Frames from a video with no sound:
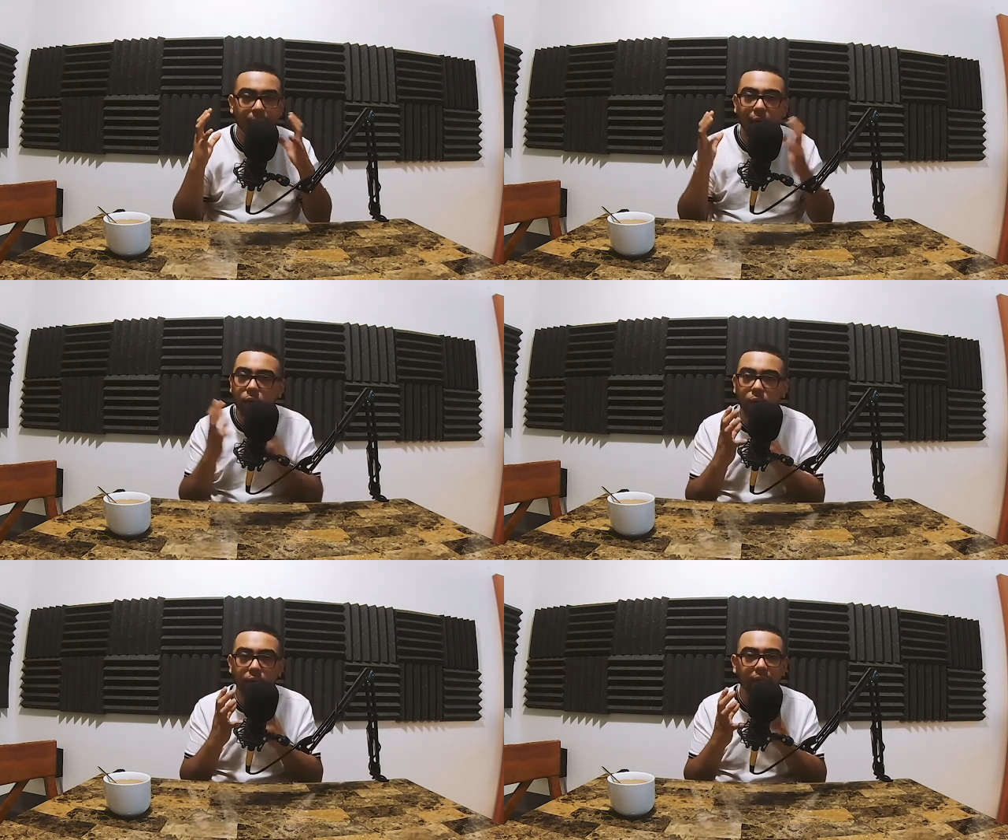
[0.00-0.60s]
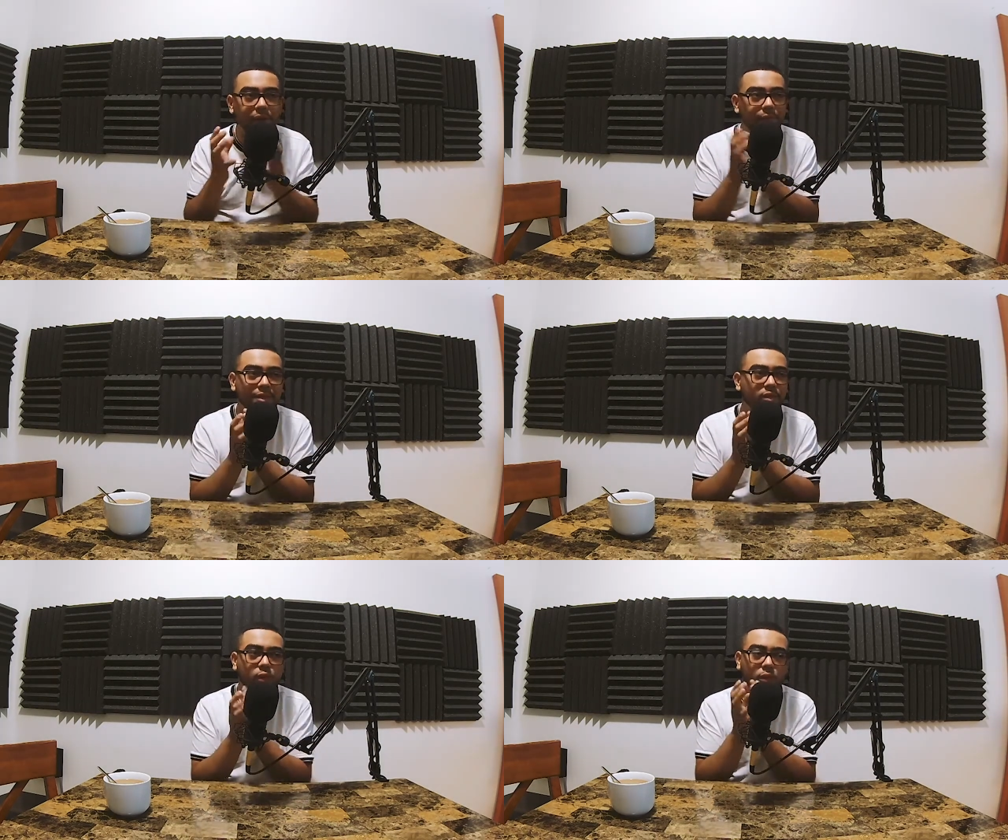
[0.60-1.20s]
my whole life.
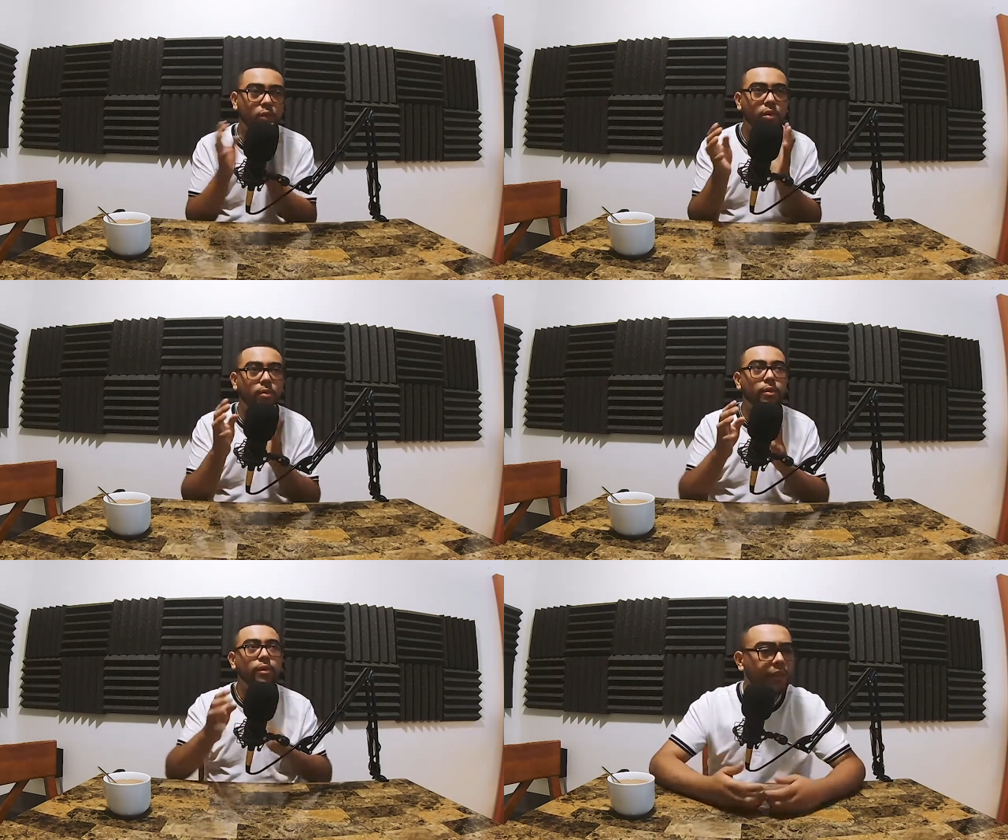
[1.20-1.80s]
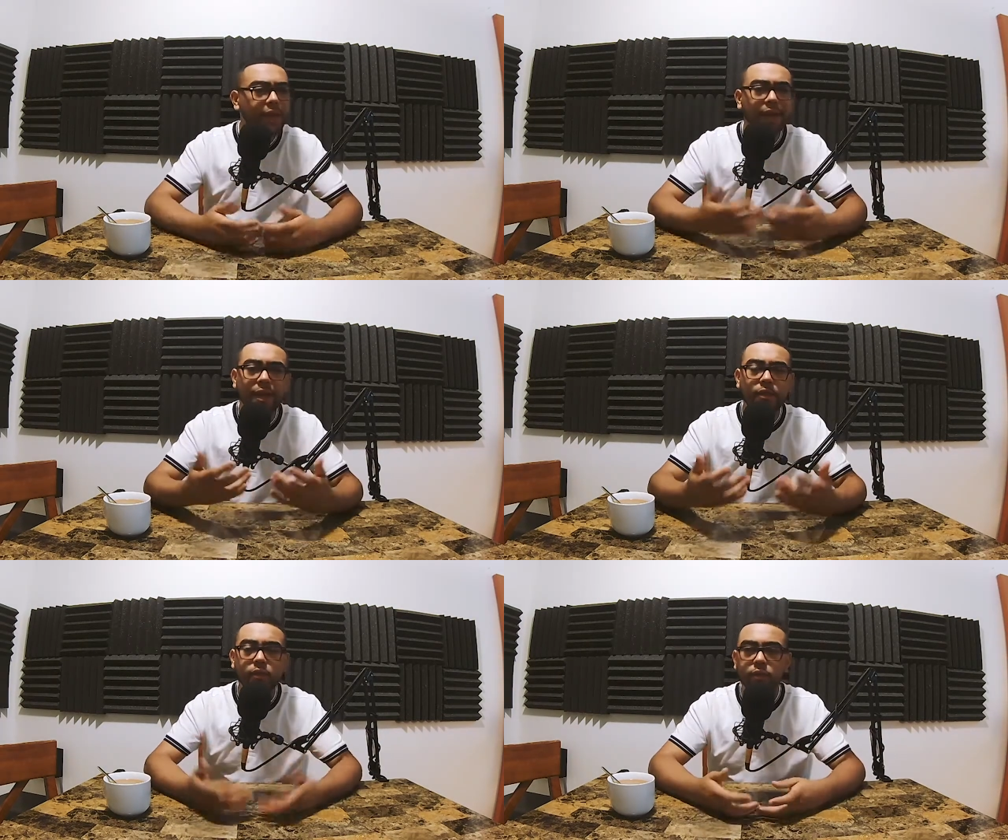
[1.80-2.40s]
It's horrible. Then I
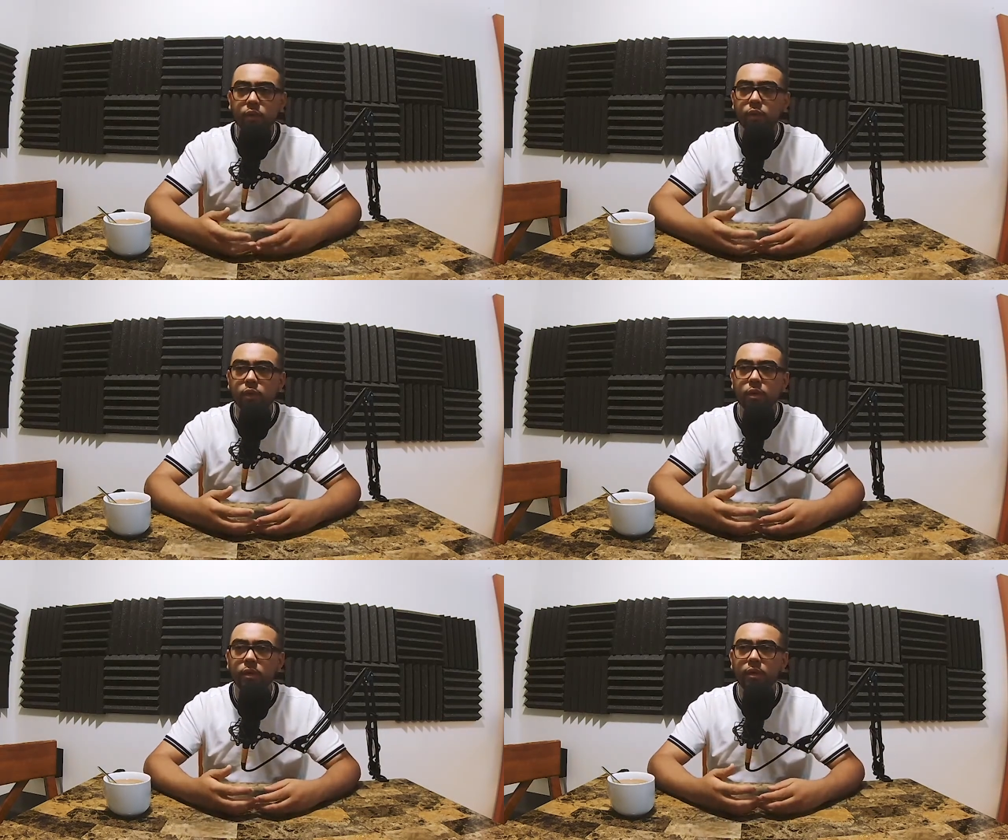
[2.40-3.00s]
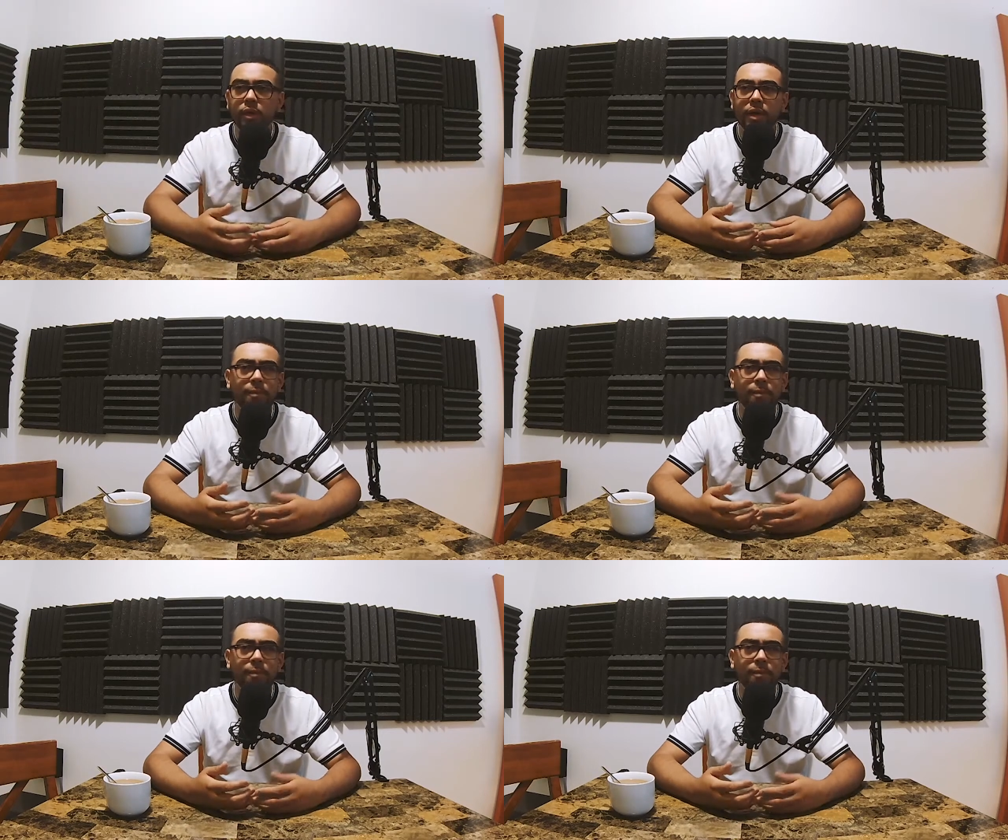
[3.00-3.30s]
get to school.